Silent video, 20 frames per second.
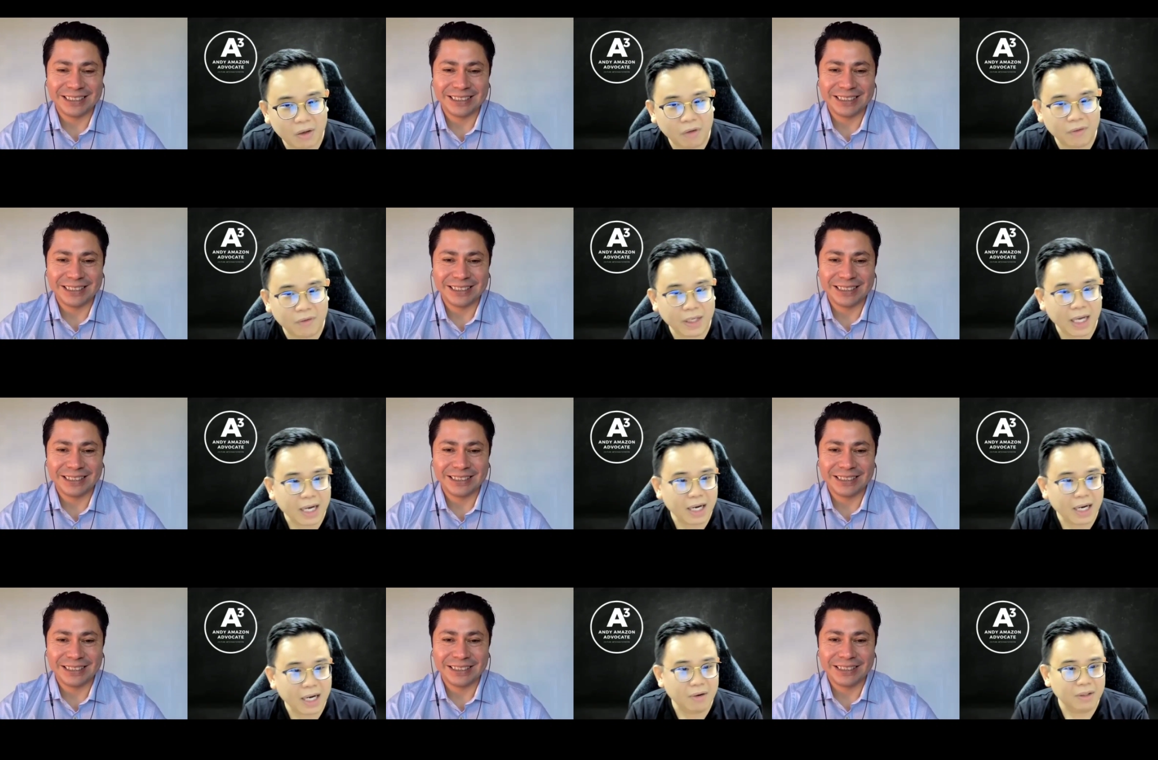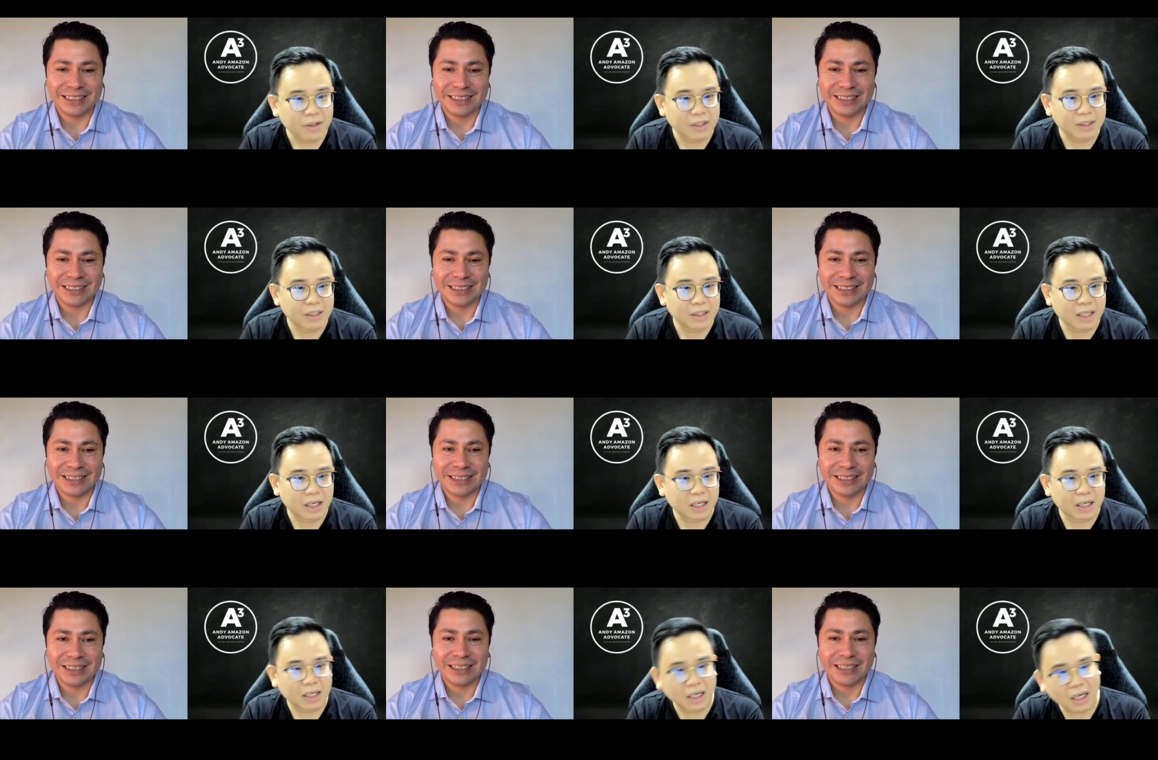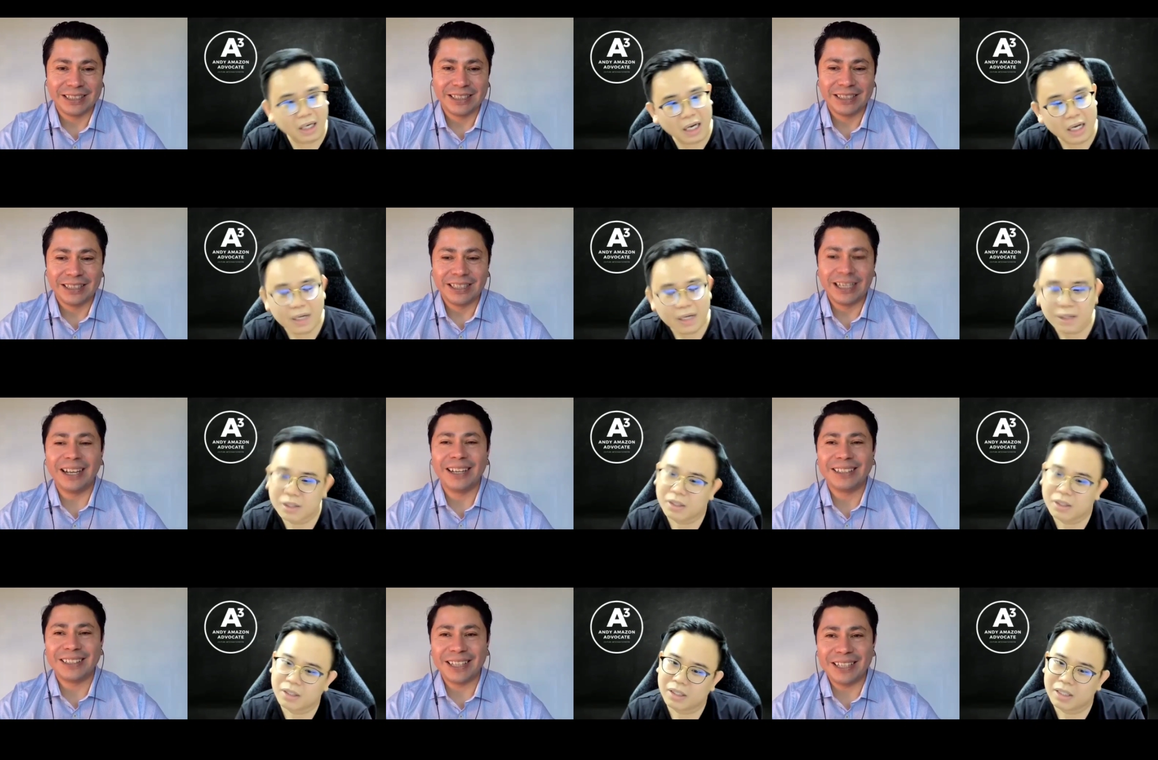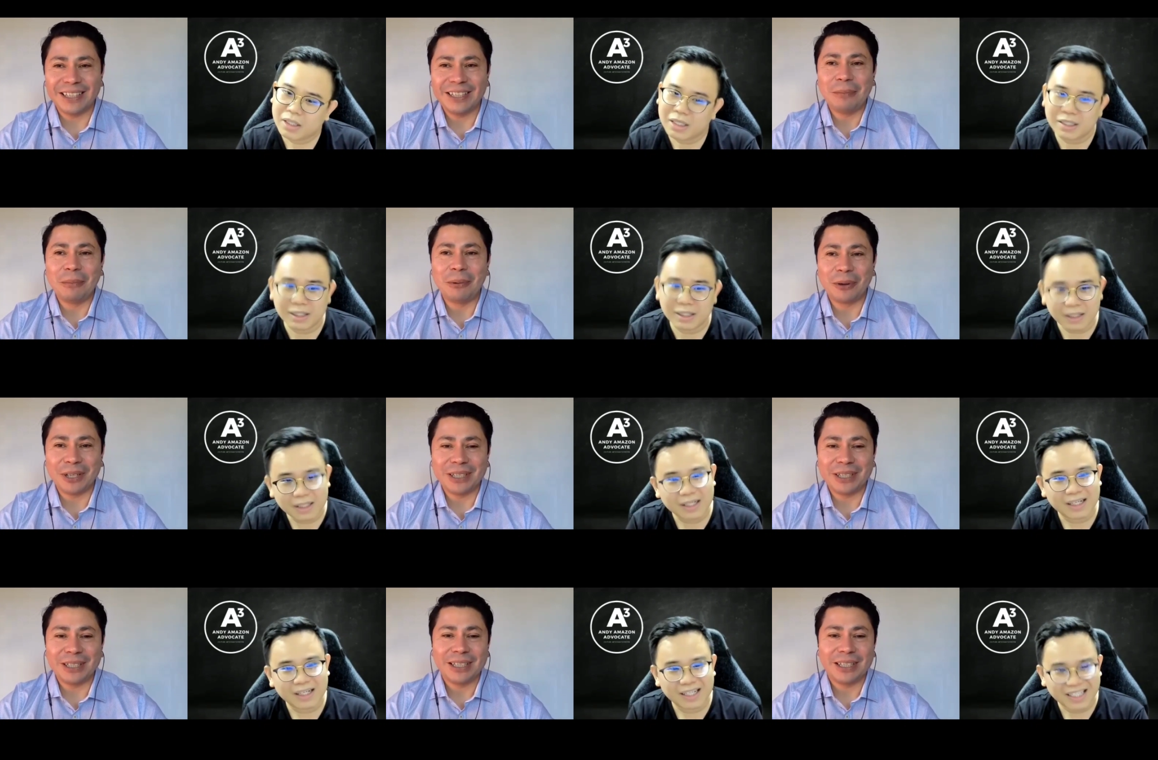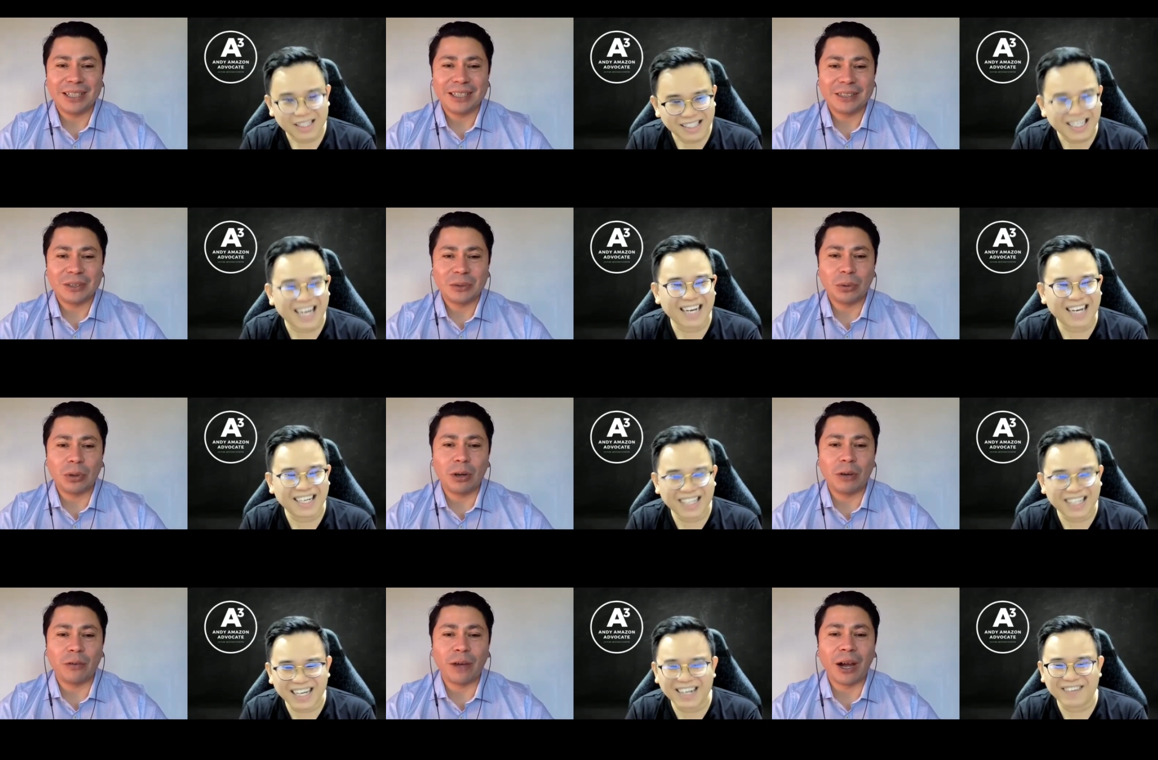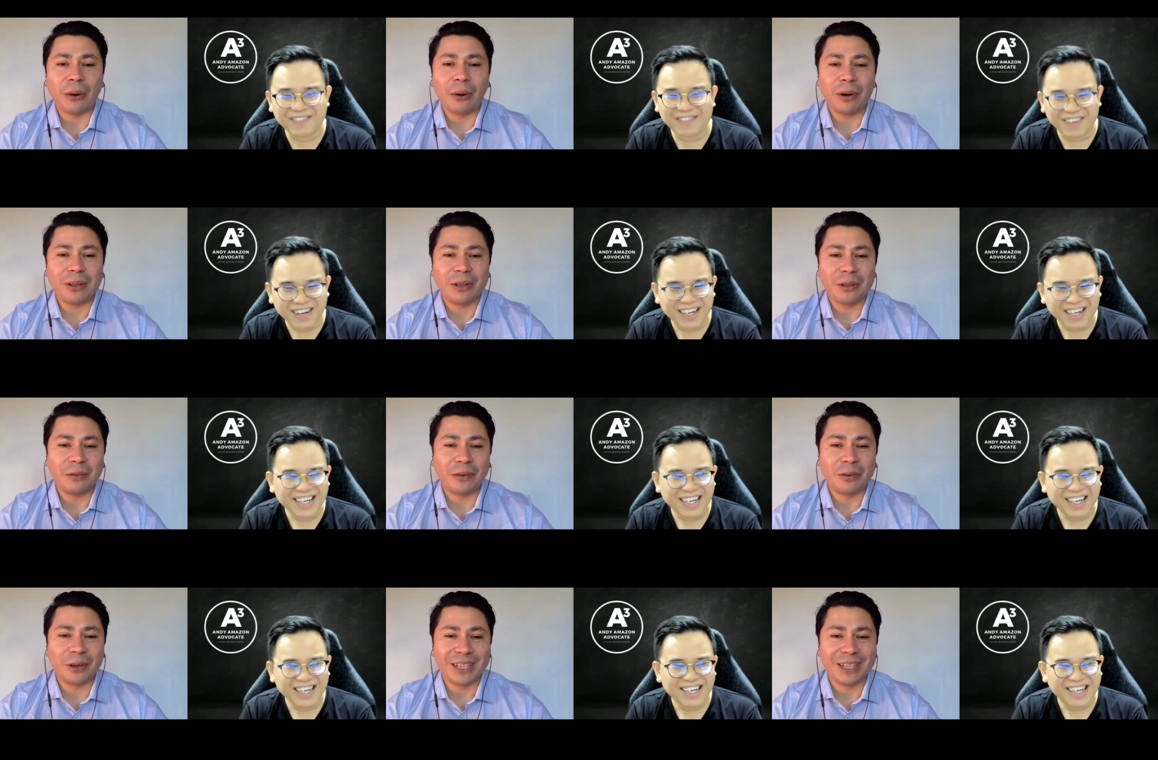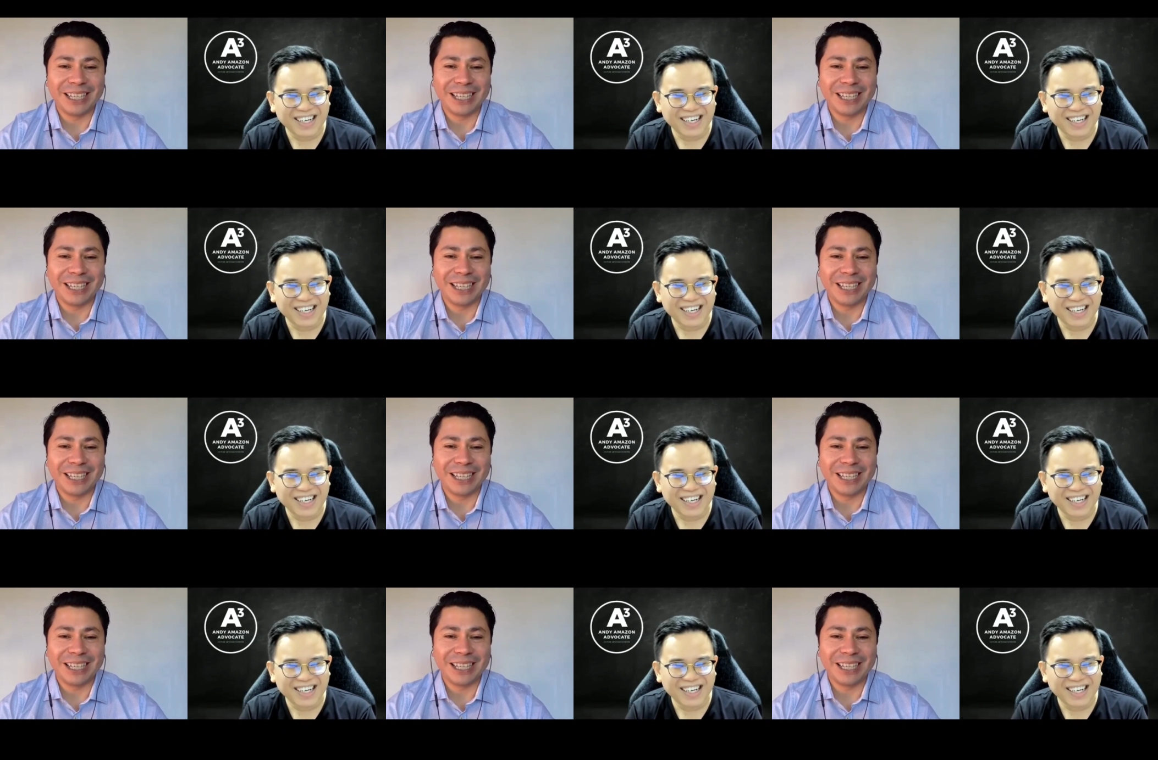Speaker 1: over there now?
Speaker 2: Yeah, 10 in the morning. It's 12 hour different.